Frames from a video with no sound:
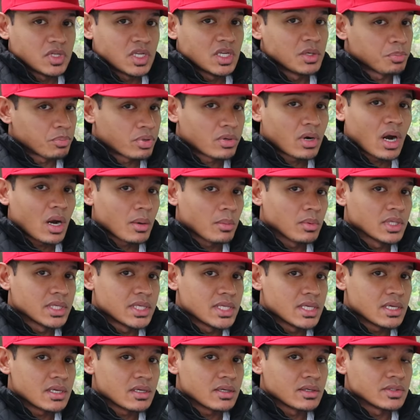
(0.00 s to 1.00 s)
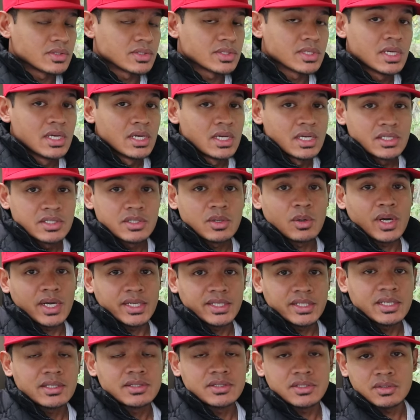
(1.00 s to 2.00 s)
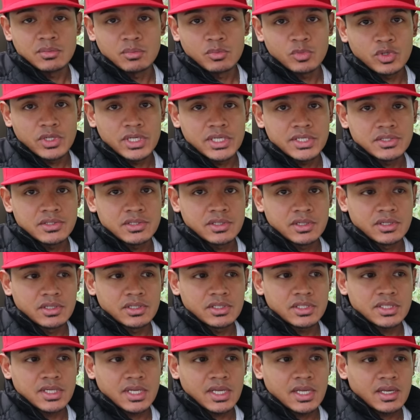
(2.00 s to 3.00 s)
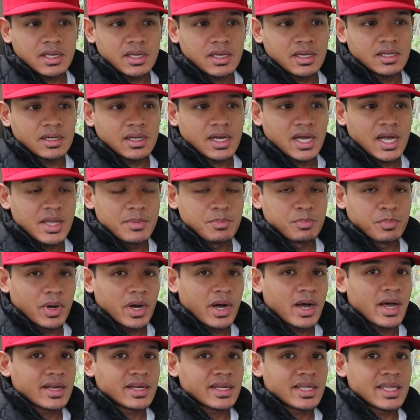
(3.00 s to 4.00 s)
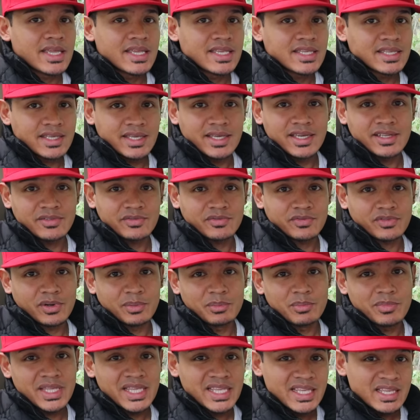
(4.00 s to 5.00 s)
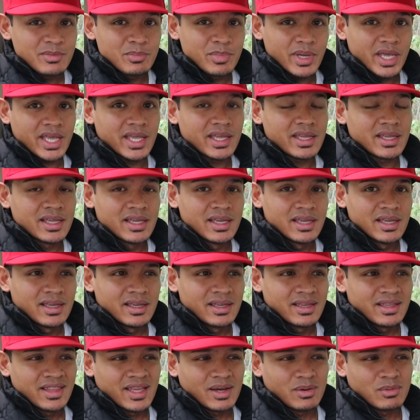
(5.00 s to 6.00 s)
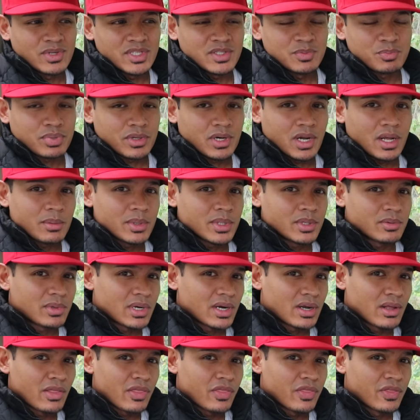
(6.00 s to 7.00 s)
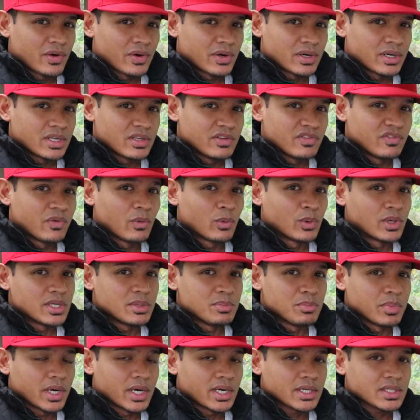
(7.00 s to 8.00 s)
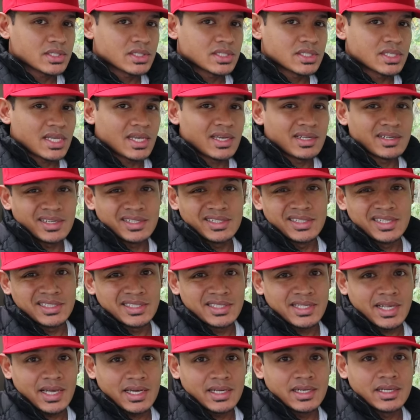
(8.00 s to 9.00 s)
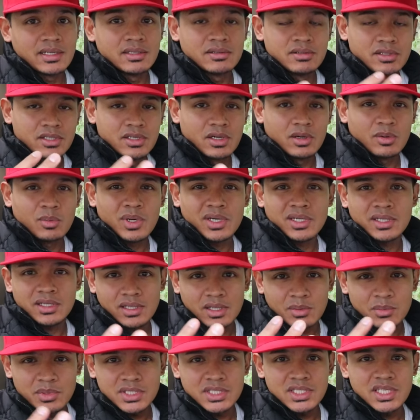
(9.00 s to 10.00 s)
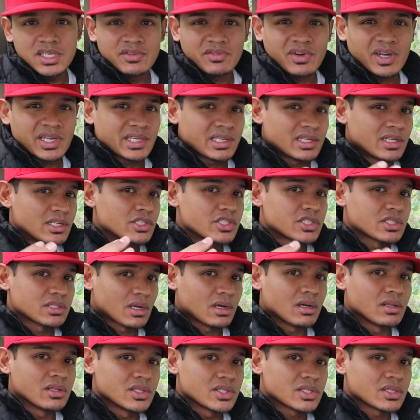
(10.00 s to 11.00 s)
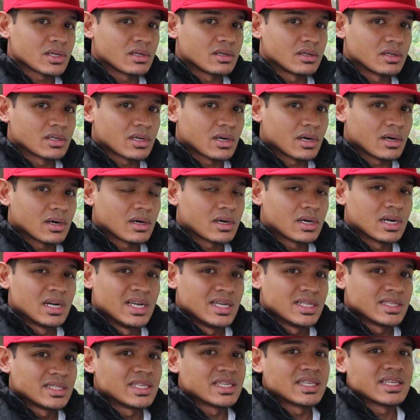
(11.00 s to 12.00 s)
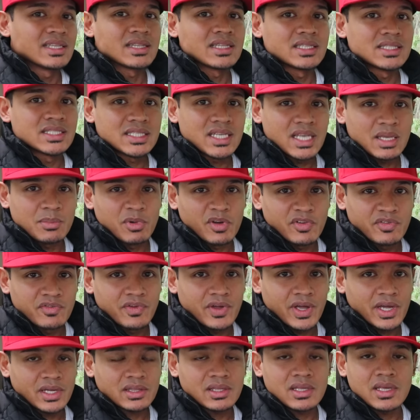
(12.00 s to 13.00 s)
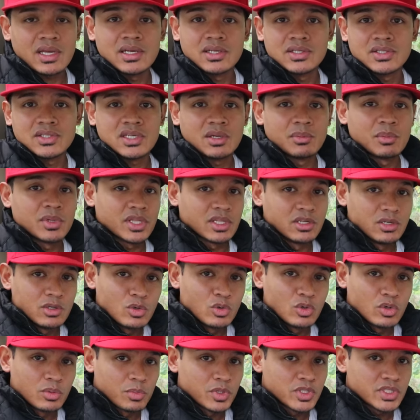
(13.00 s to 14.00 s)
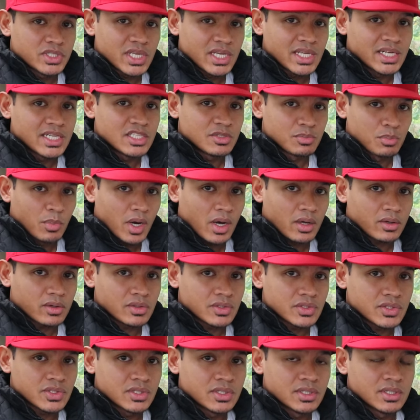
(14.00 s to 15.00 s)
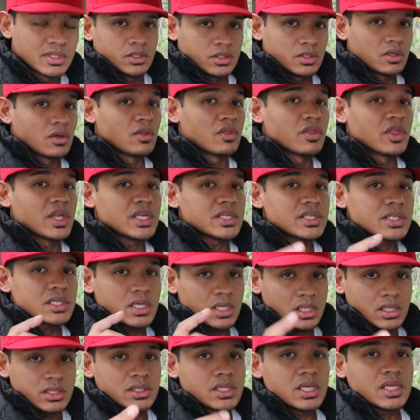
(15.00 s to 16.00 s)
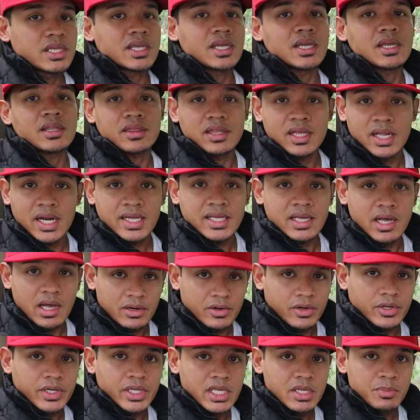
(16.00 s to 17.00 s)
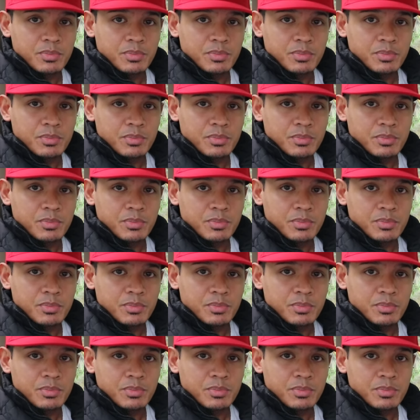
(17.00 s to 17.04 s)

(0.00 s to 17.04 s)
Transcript: it probably is. So I did some research and I bought a kit from eBay that was probably around 30-40 bucks, and I decided, you know what, let me see if I can install this on her car to get the same effect as some of the newer Mercedes models. So this is the kit that I got on